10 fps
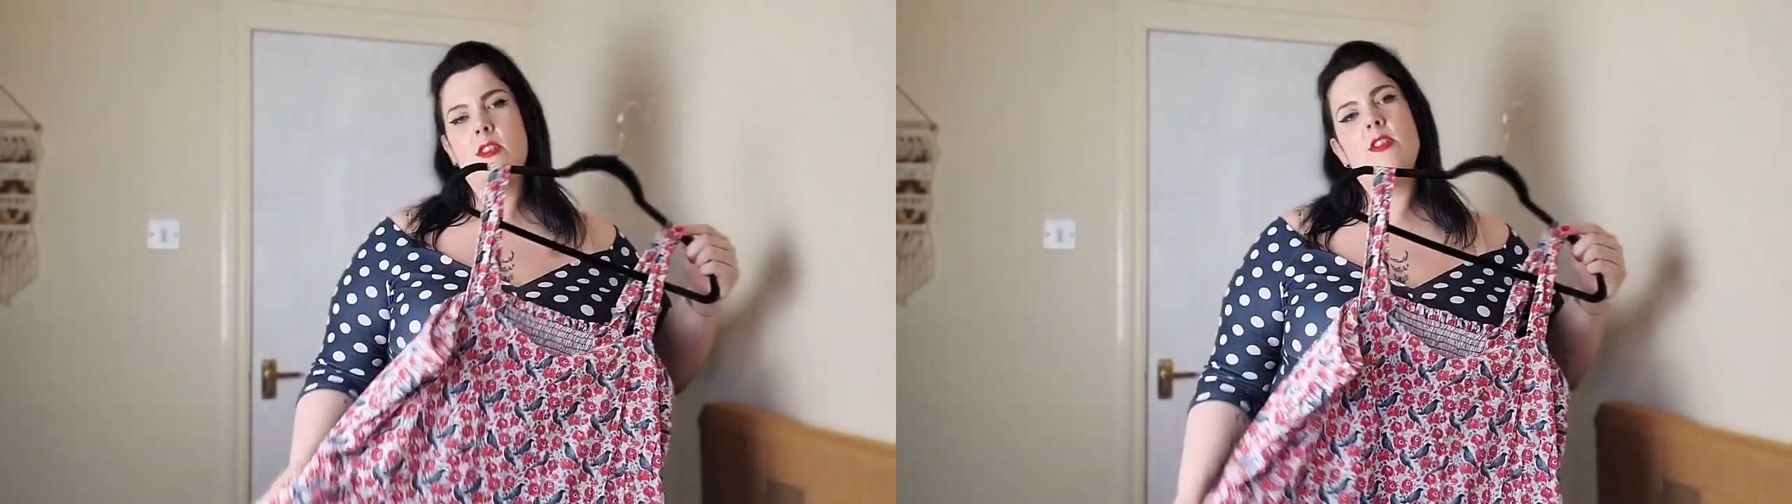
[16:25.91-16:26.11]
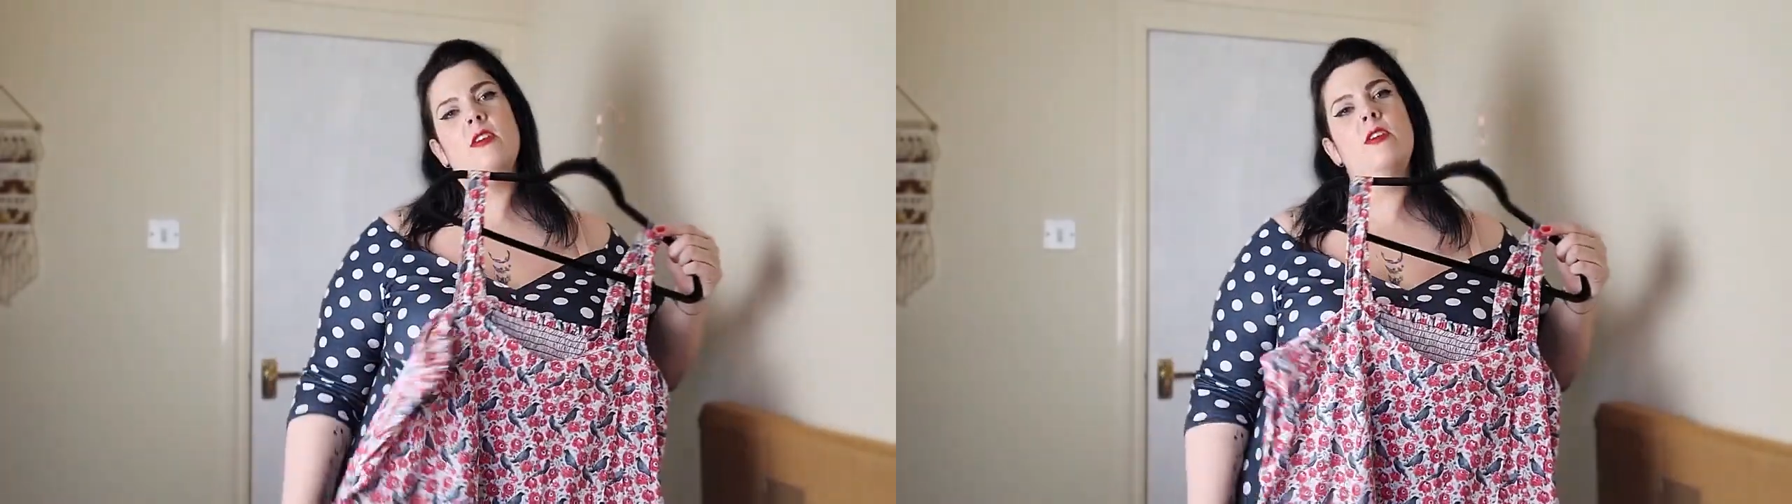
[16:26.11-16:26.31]

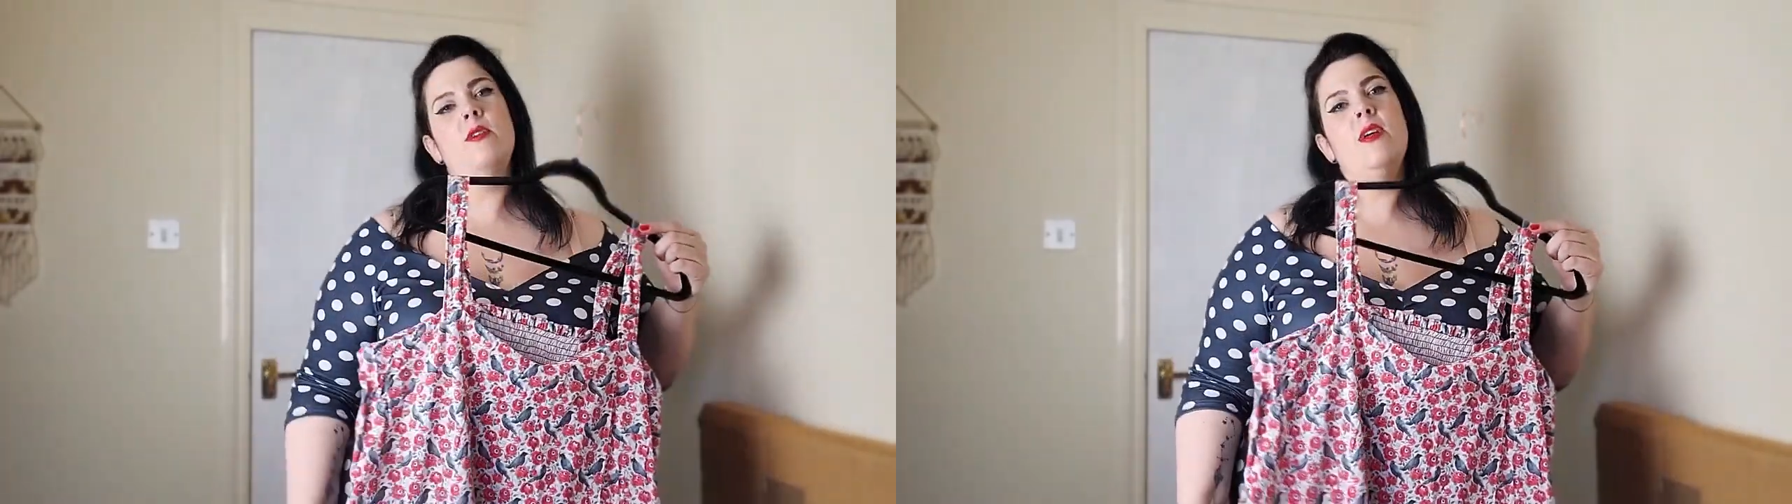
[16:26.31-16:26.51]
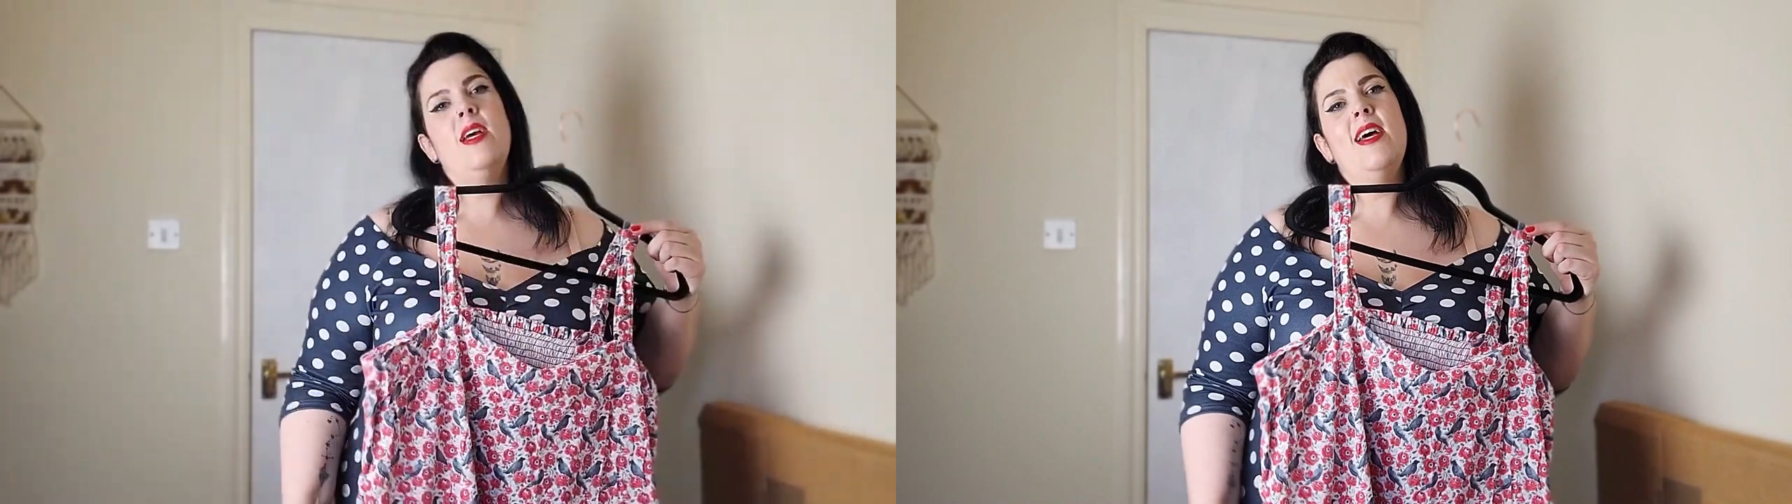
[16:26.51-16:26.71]

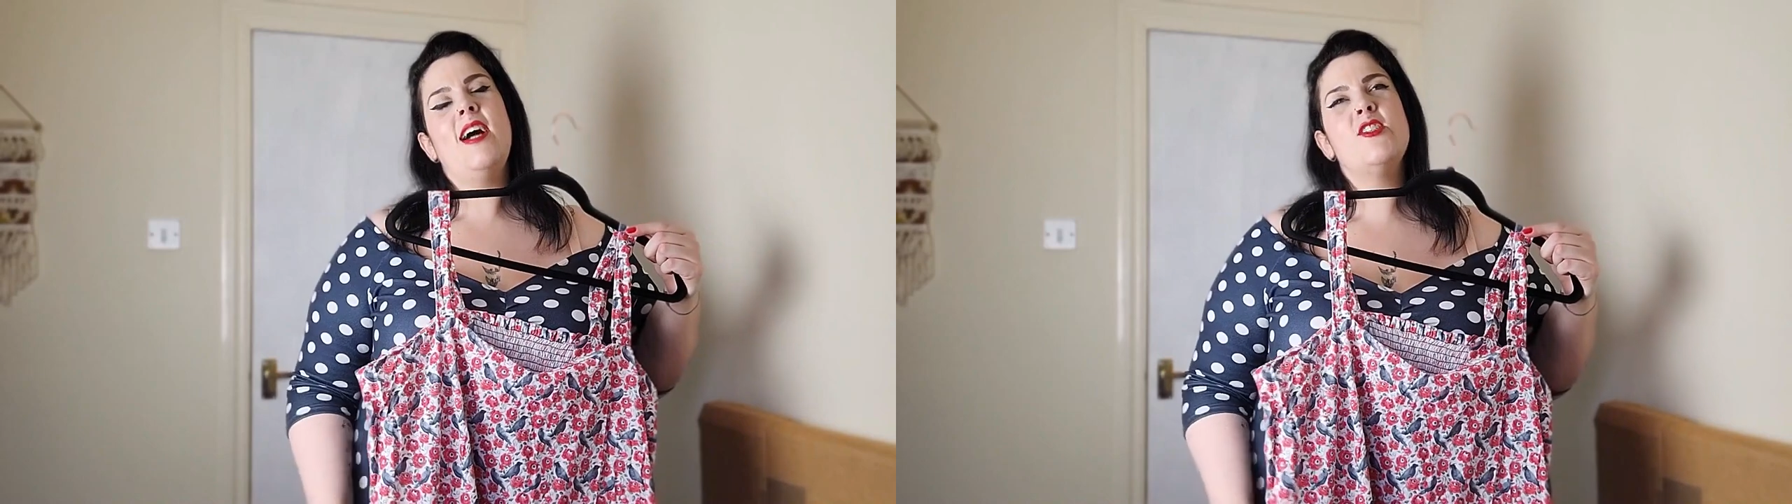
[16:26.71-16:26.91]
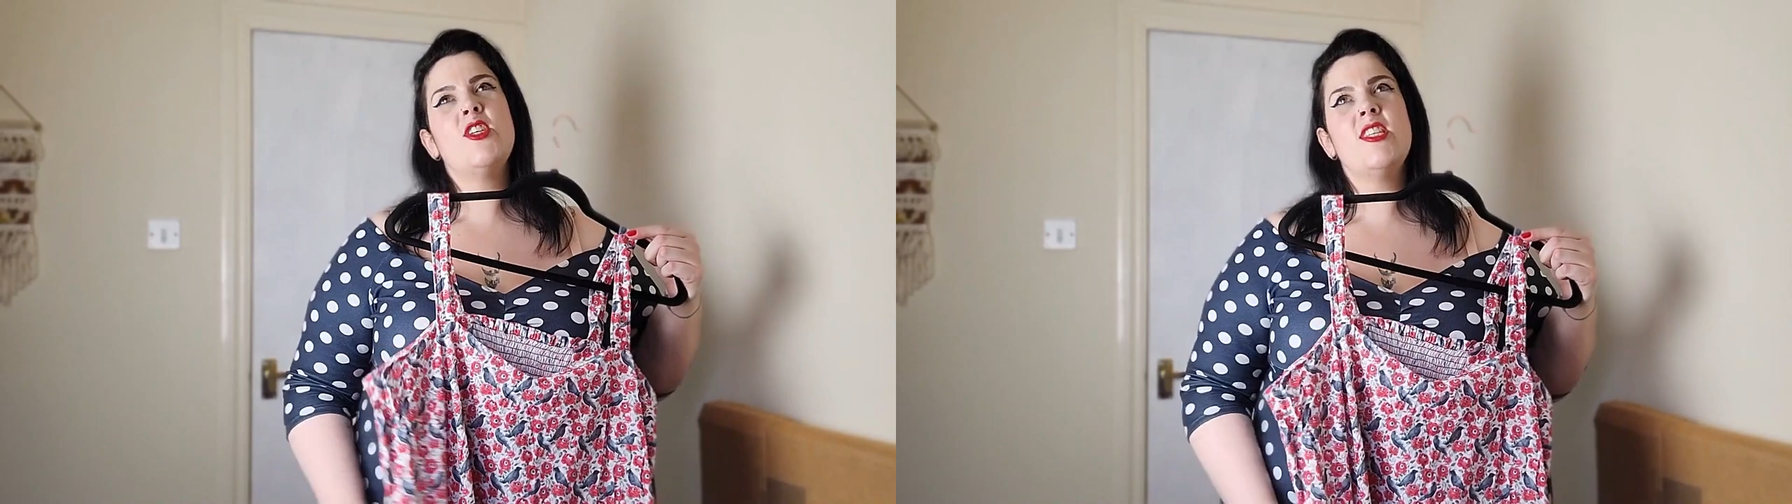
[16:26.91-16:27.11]
So
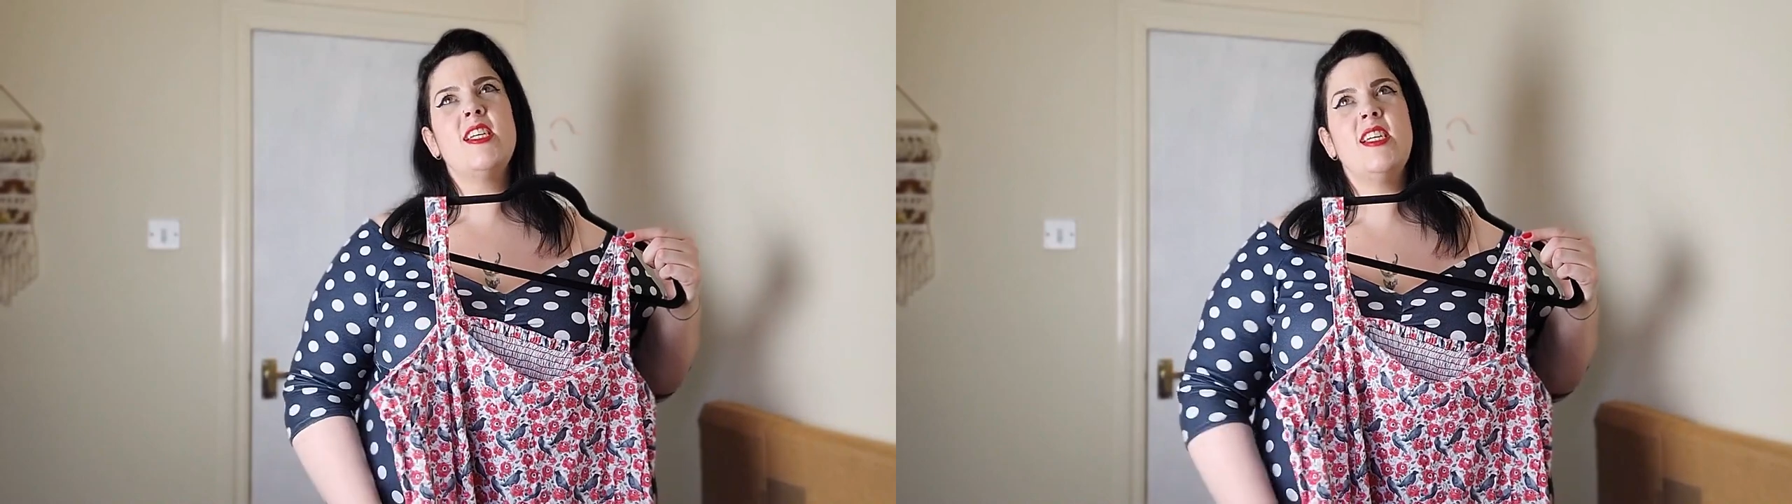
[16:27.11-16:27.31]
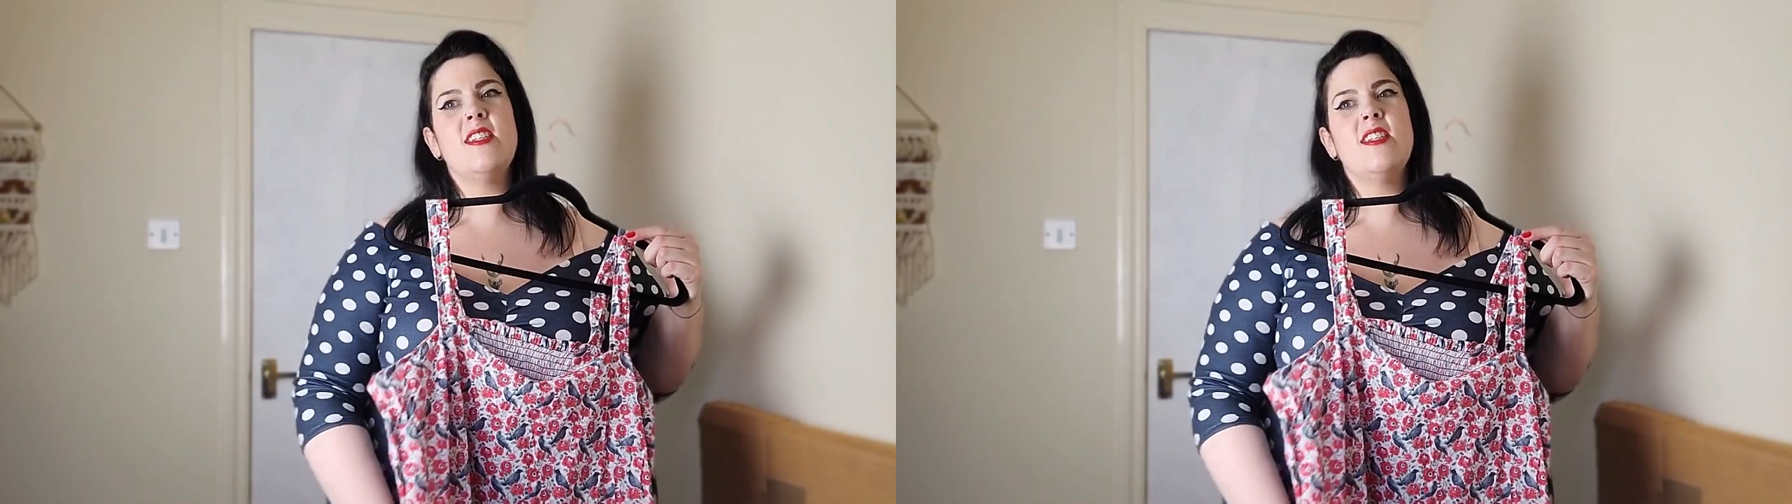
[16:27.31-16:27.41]
I just think